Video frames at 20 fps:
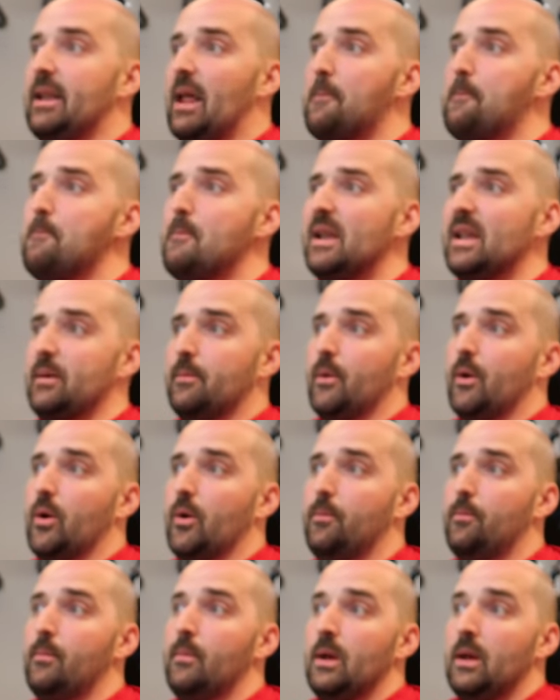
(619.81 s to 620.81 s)
a
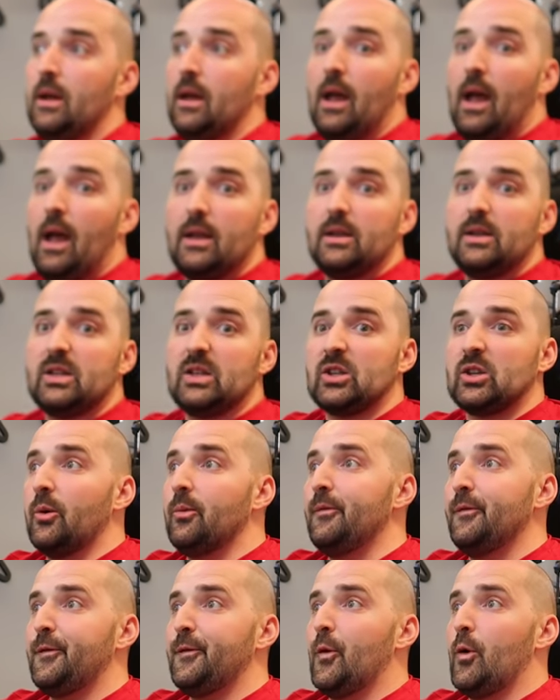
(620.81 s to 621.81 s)
minimum
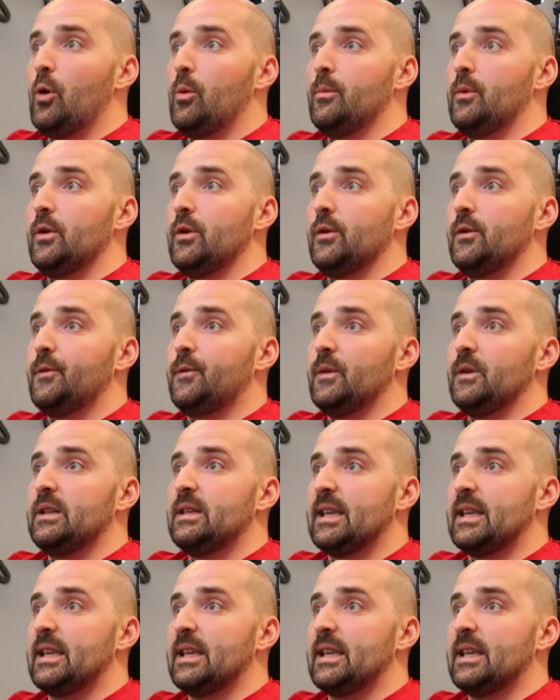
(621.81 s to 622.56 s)
some form of